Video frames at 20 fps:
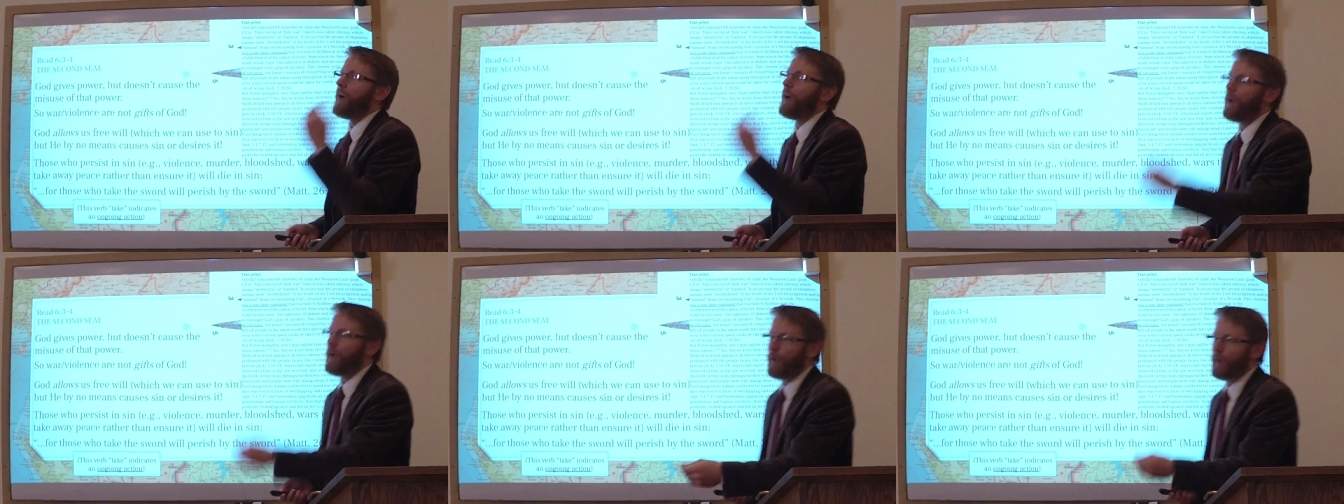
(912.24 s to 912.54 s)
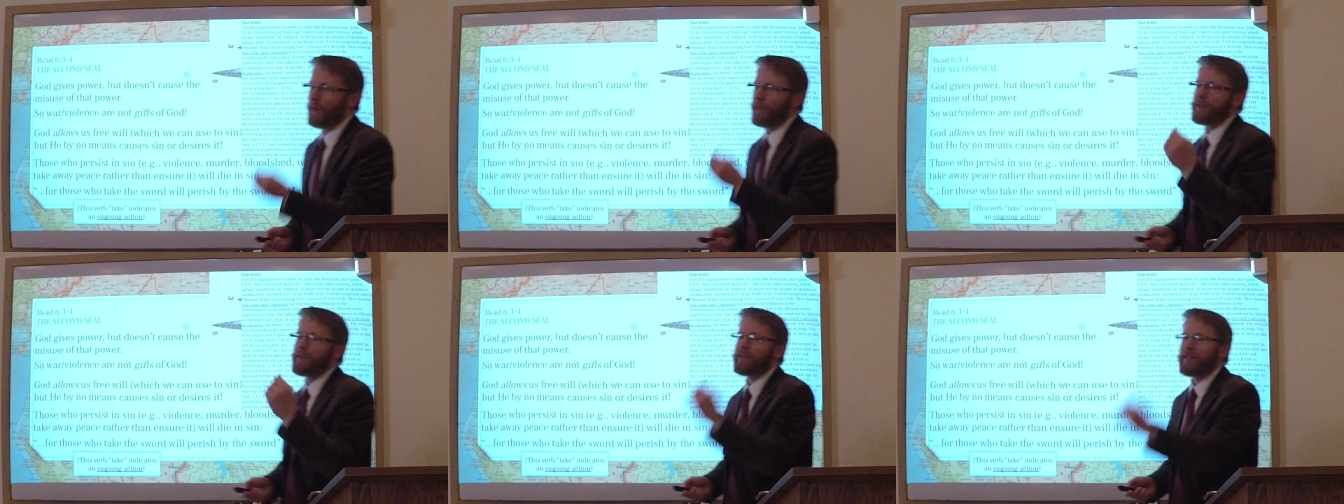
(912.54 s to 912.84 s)

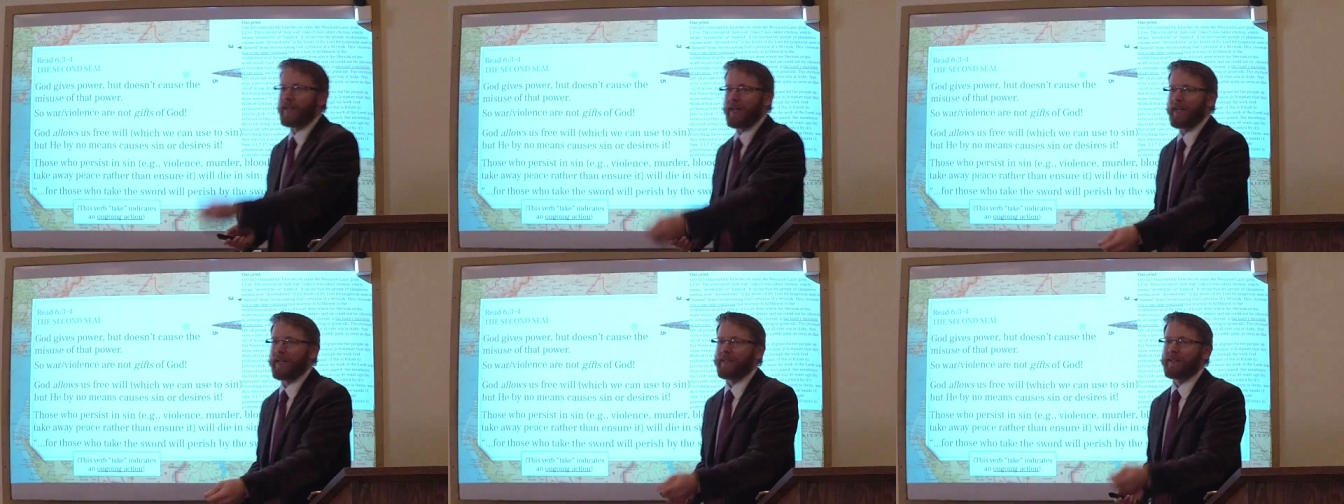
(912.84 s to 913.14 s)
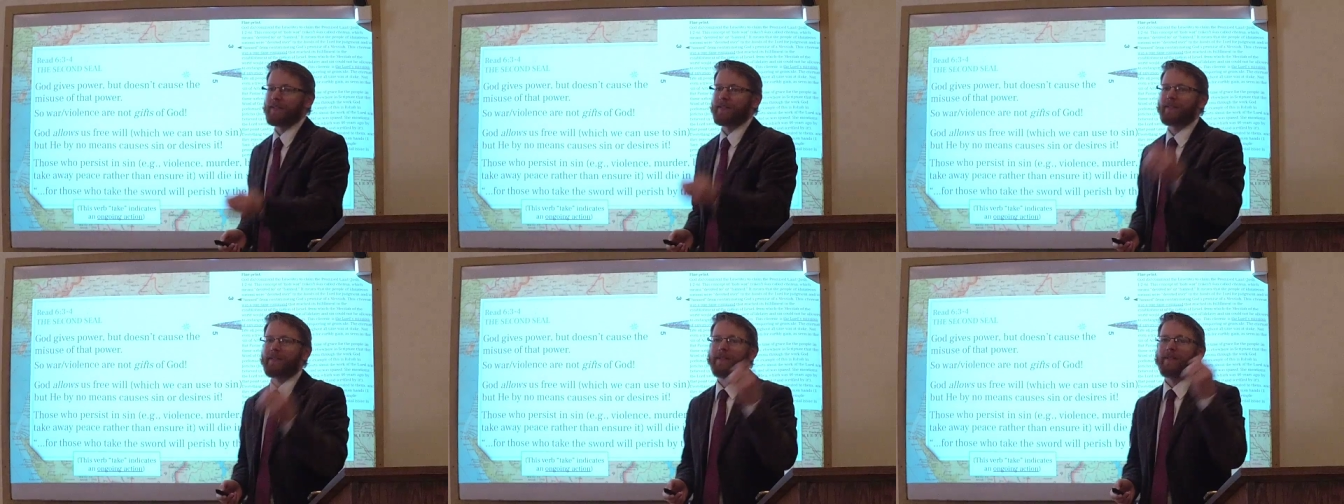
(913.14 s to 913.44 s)
always
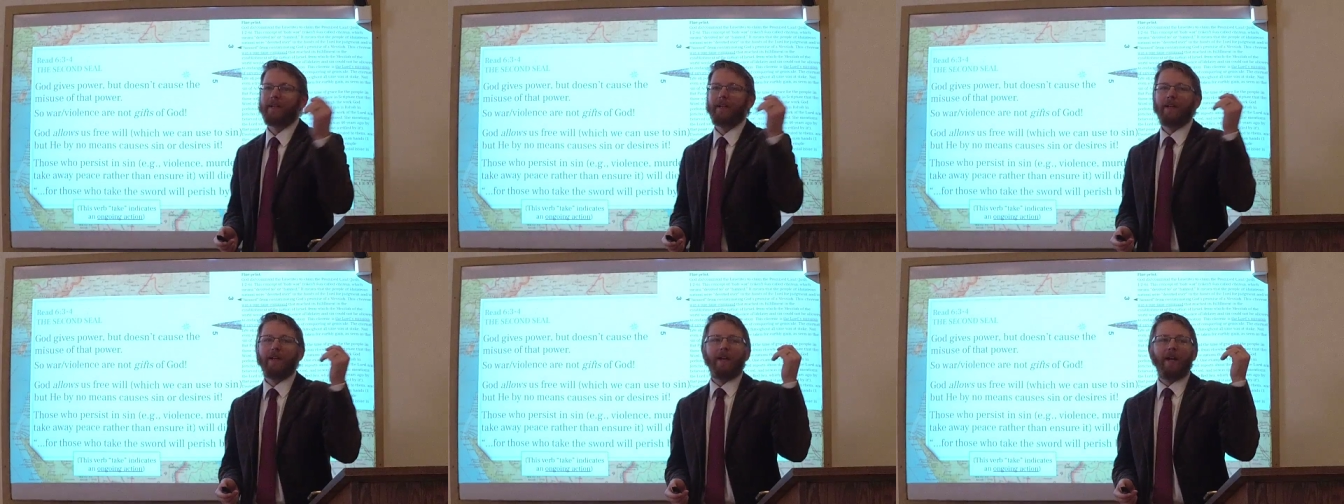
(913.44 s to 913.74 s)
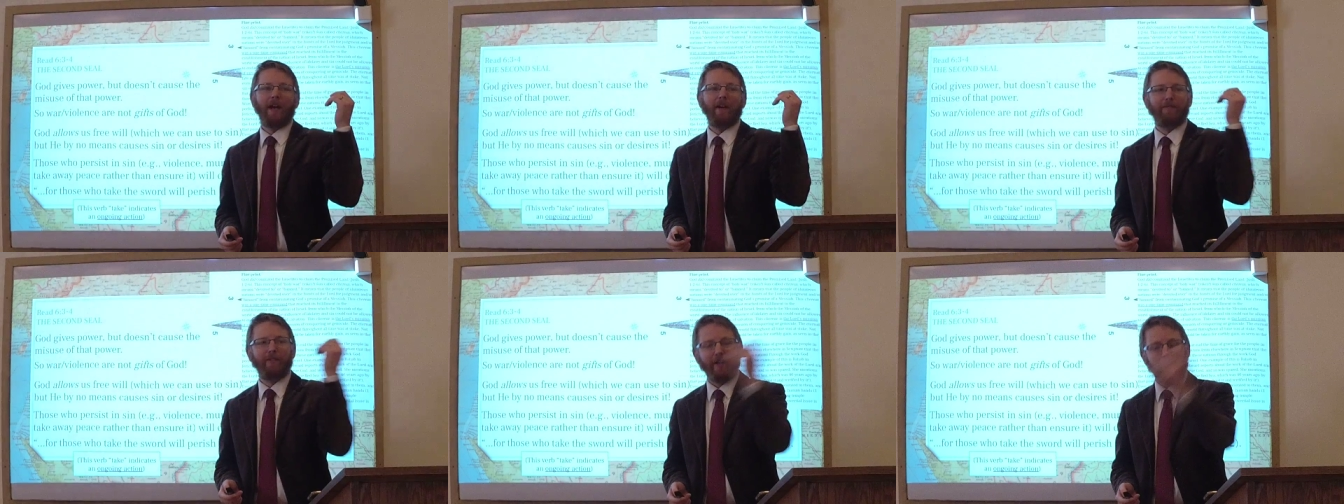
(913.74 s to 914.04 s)
says,
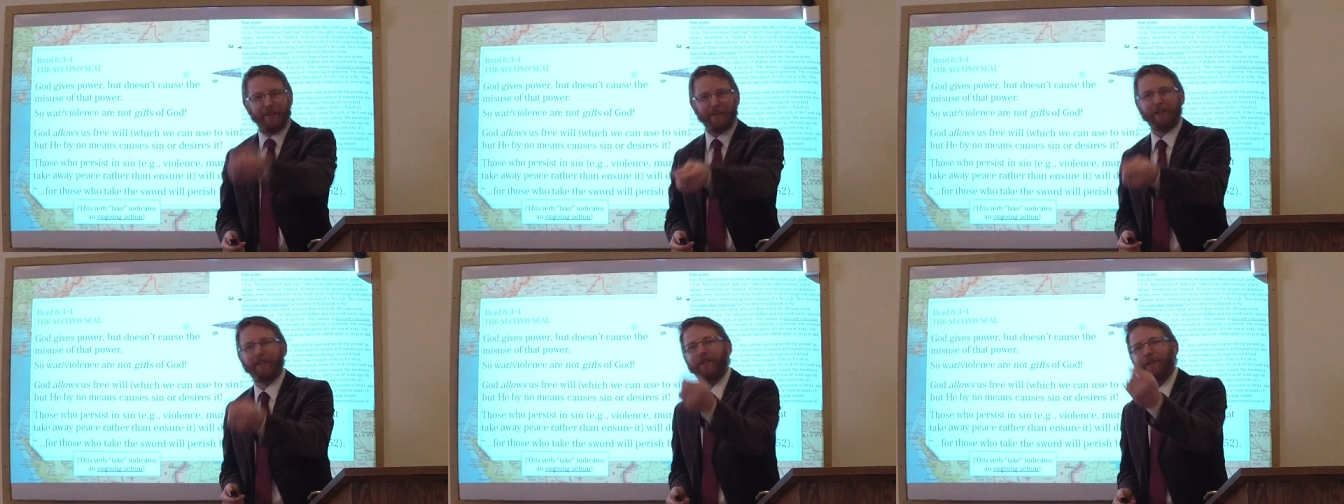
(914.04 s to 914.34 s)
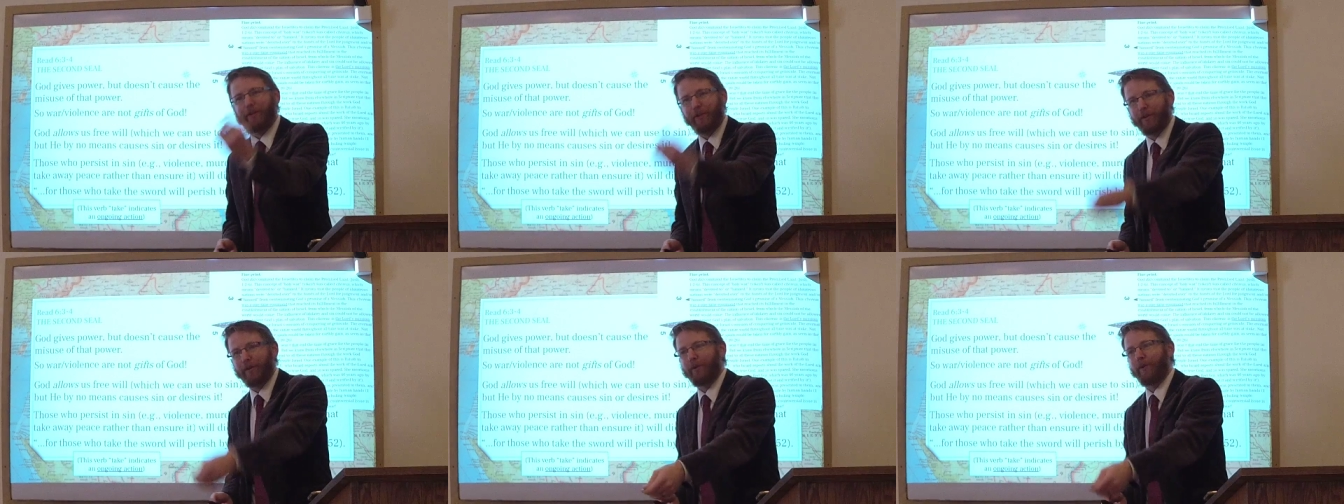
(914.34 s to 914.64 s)
"Have nothing to
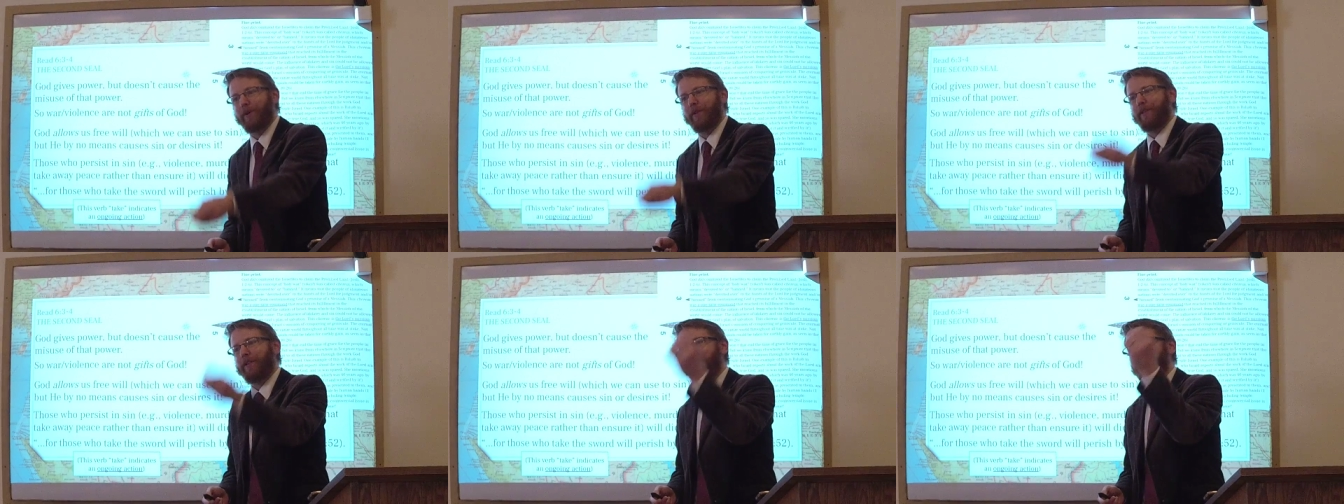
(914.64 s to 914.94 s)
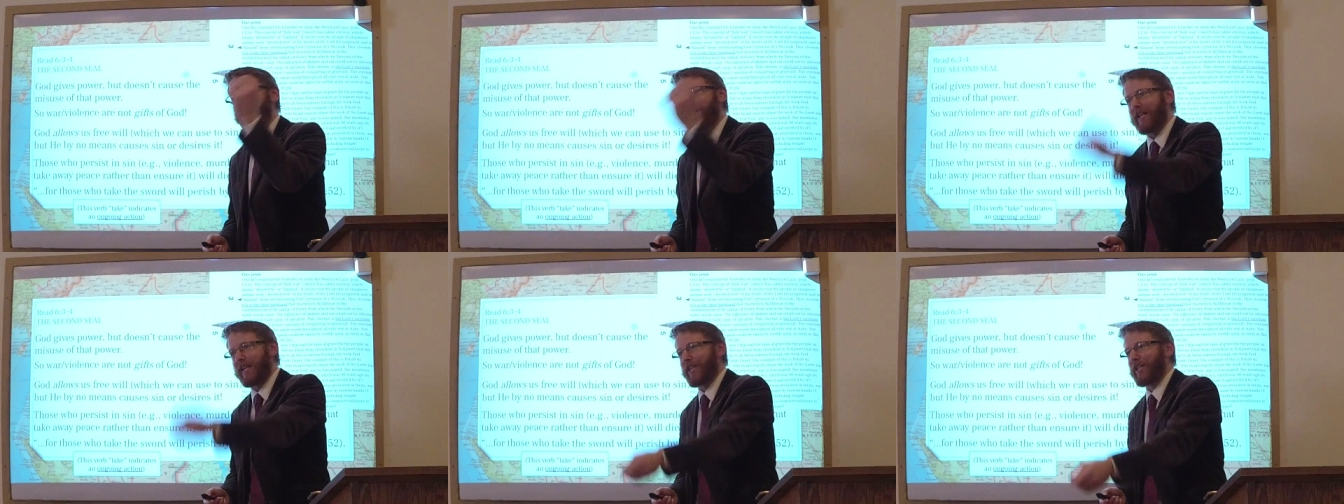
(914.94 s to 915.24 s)
do with
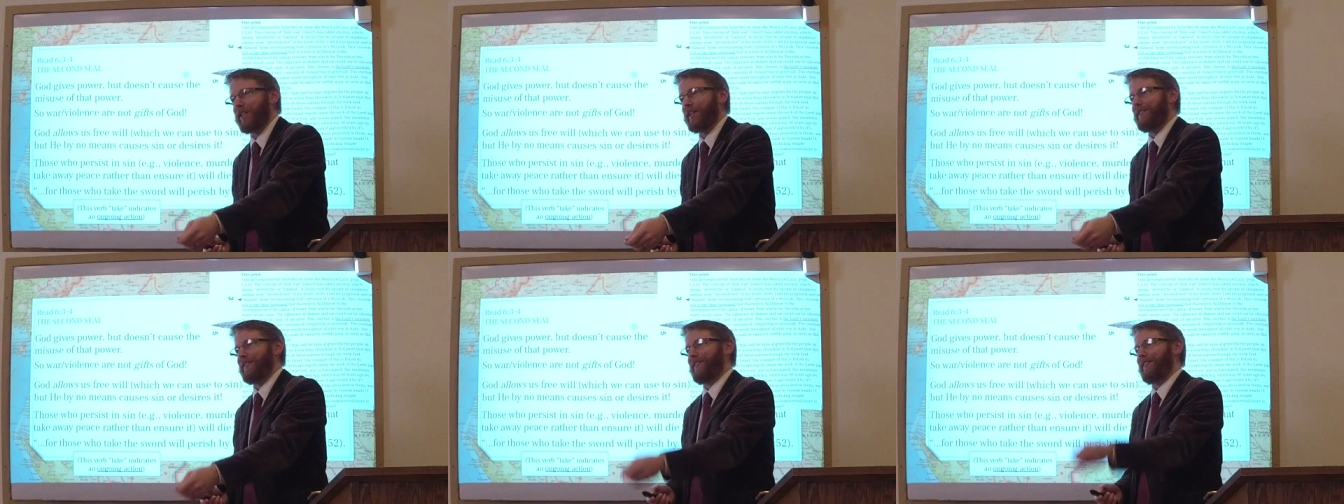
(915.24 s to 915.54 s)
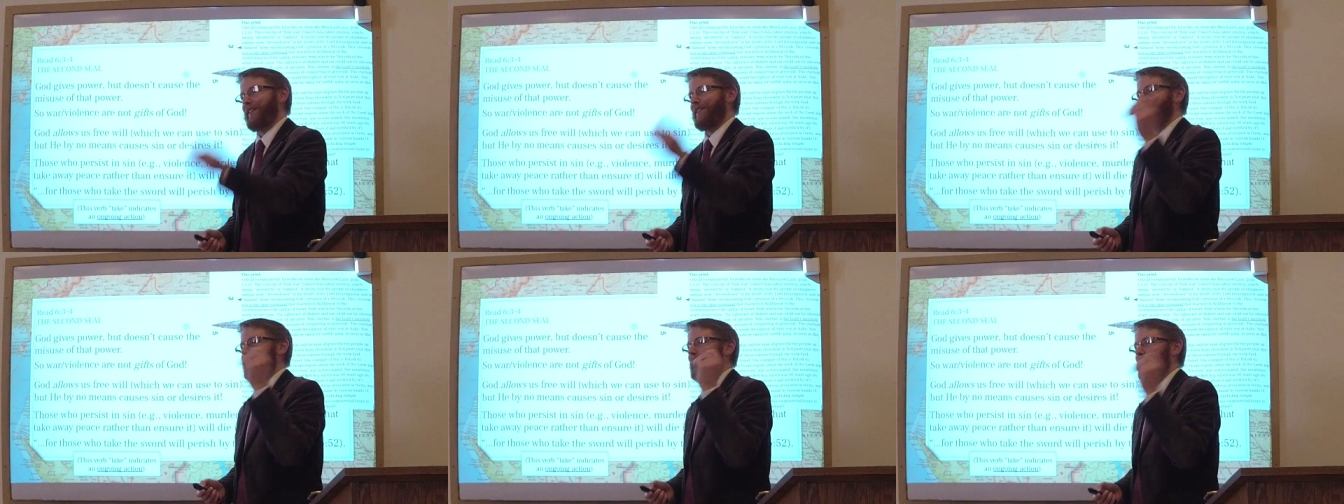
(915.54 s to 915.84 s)
these nations
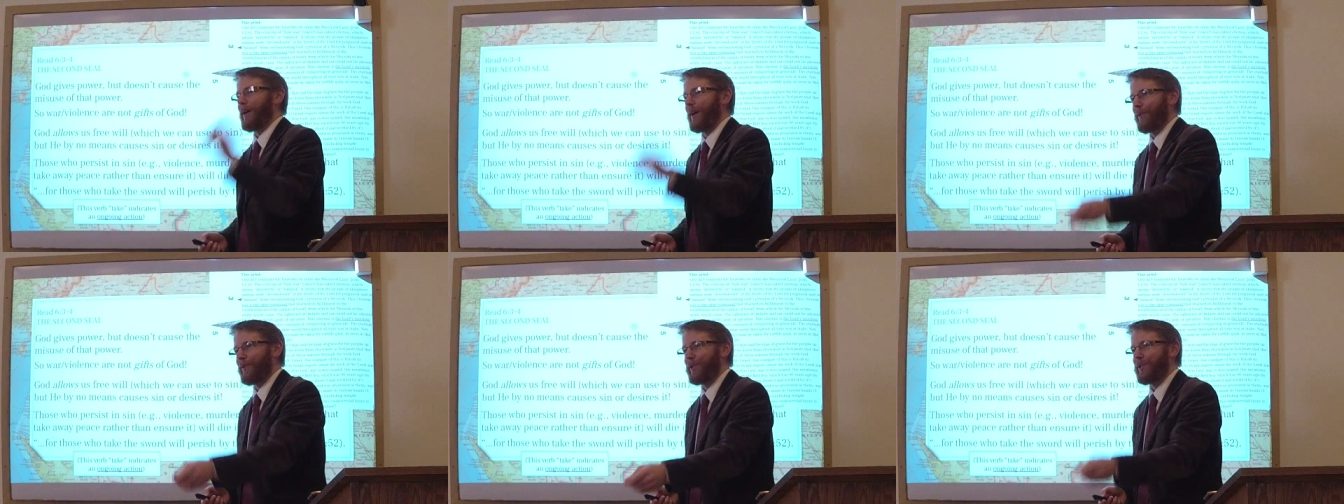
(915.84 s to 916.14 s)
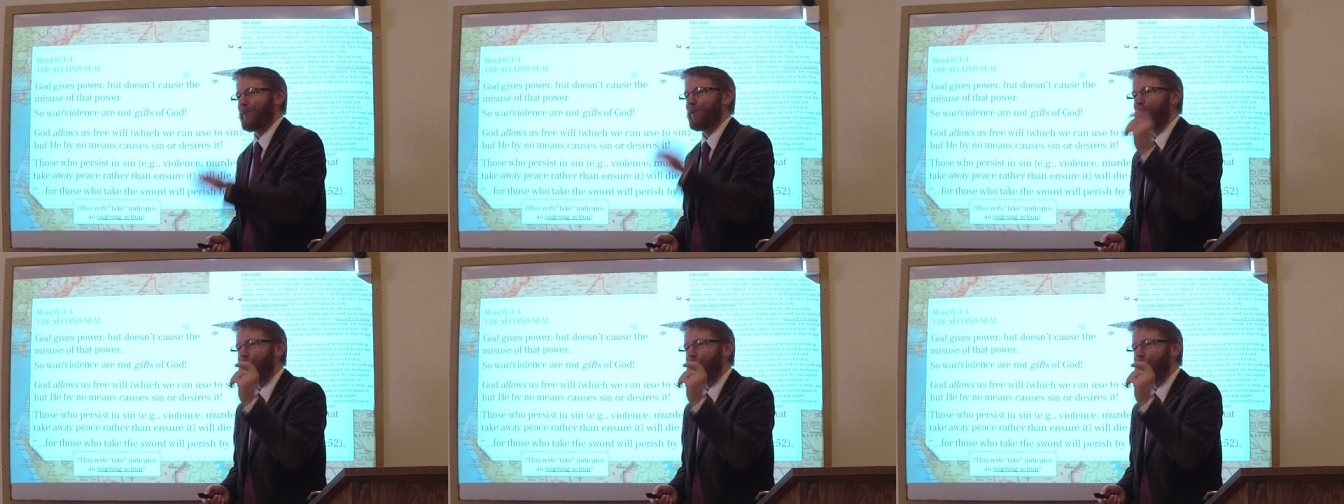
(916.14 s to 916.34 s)
that surround you.